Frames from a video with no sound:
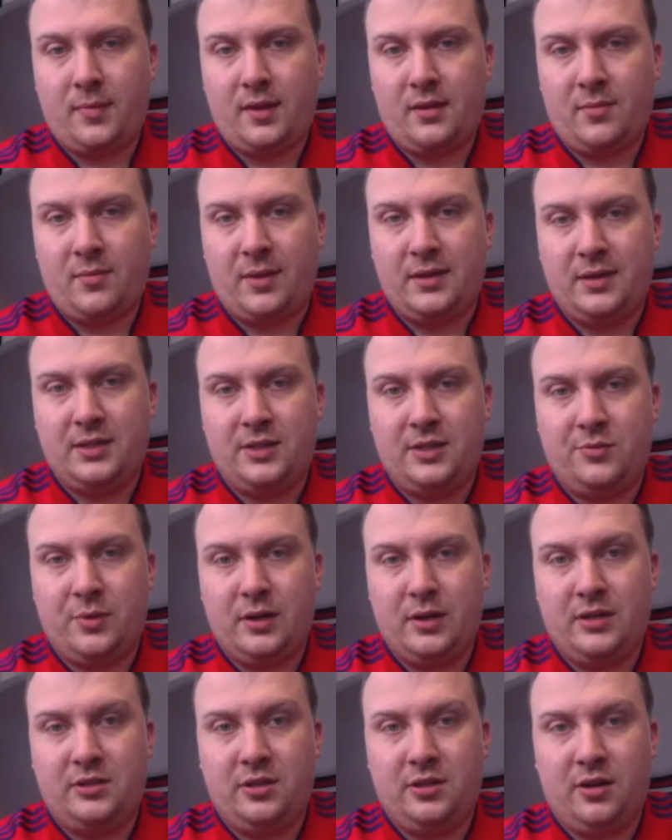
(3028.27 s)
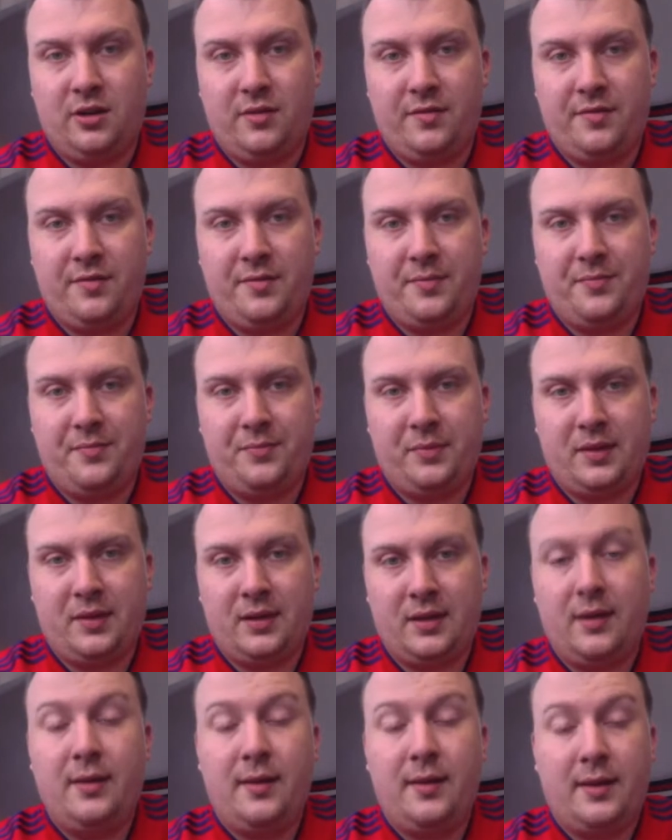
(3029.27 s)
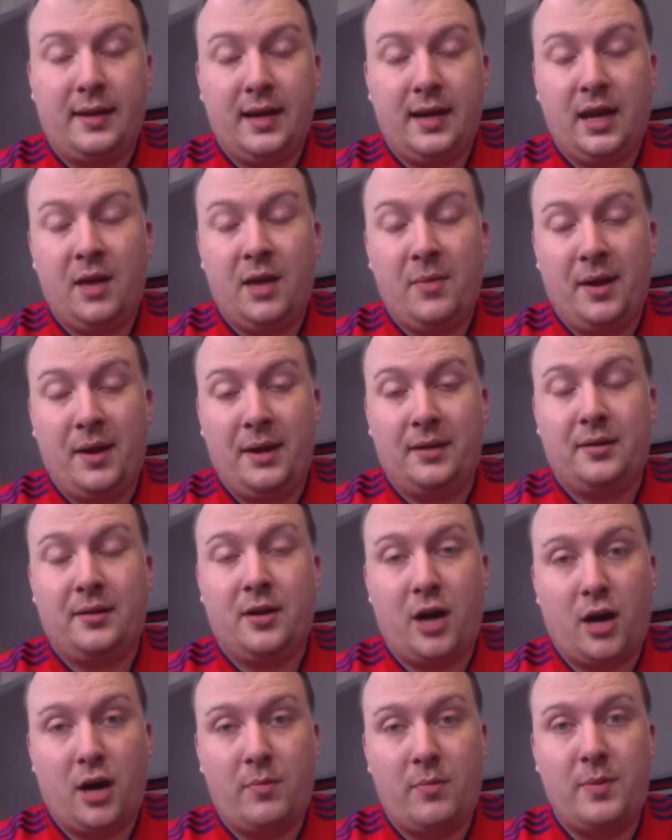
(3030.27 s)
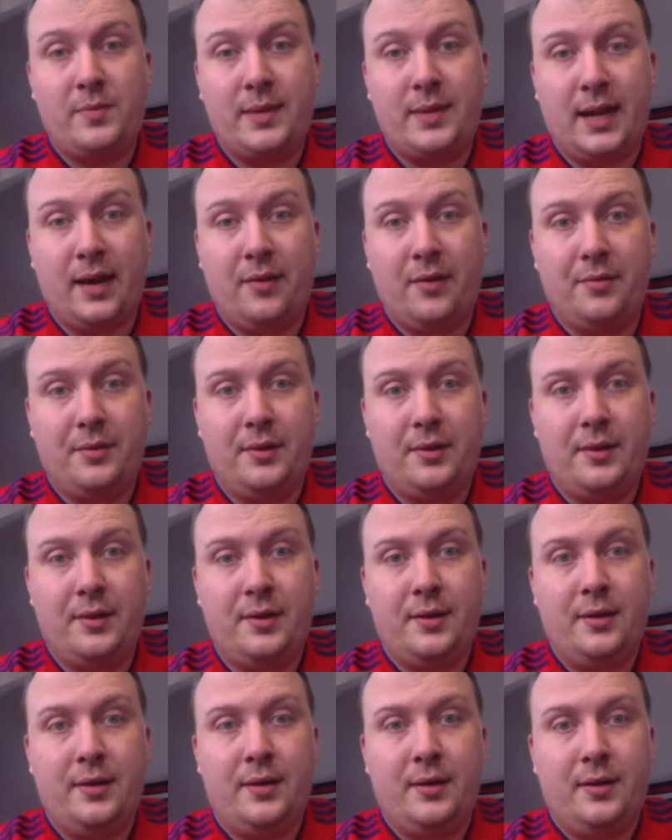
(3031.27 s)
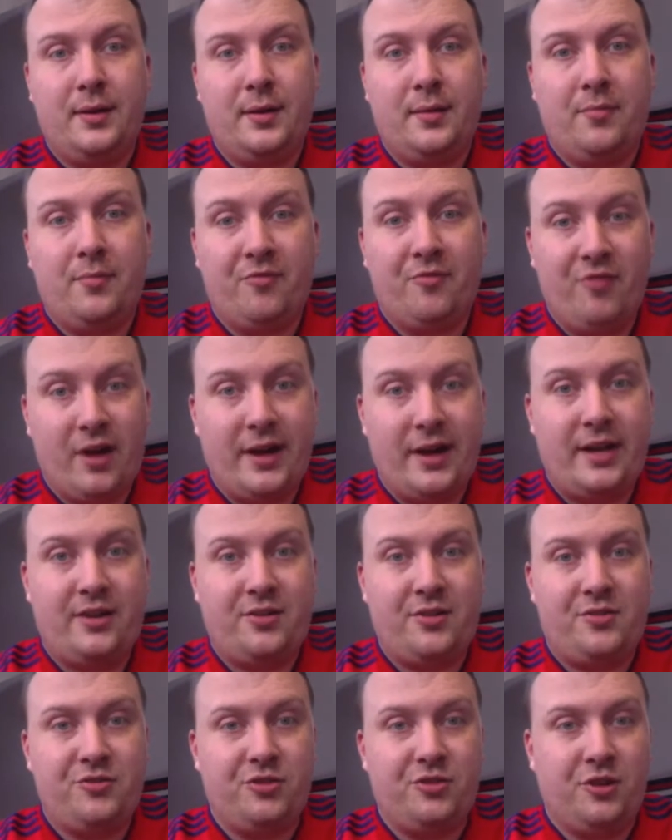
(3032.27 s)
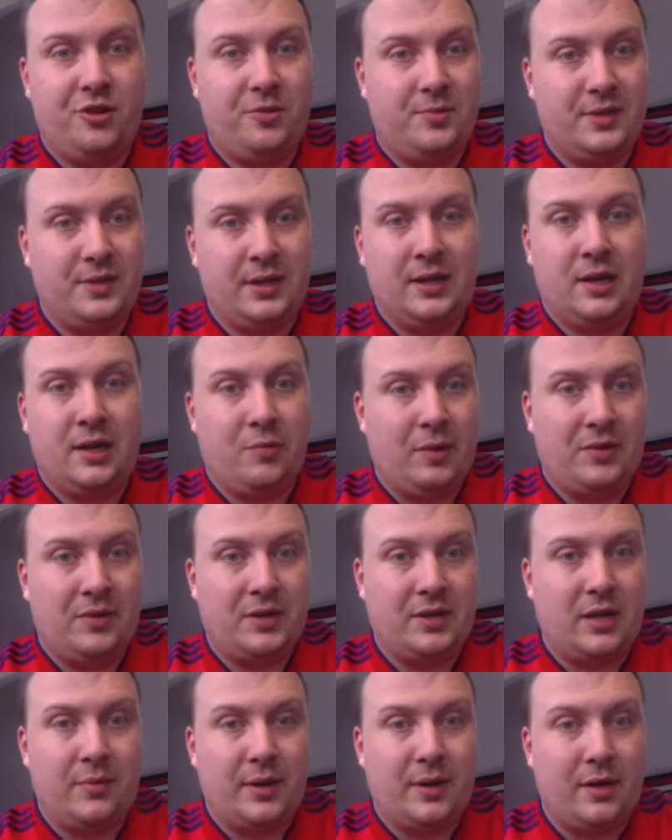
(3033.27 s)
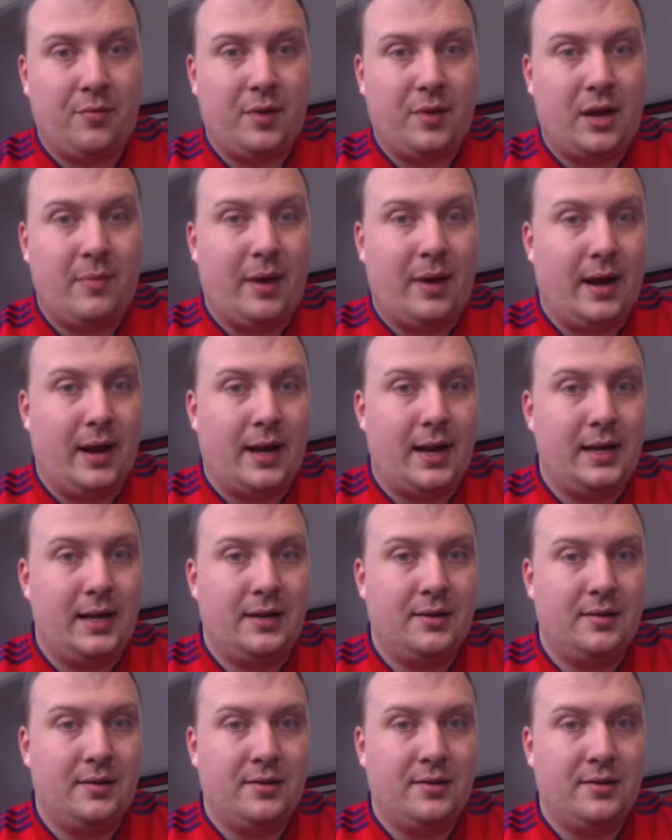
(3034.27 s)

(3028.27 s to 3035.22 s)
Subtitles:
Make this worse off. Get them in, calm them down, rally the troops, and we have to come out again and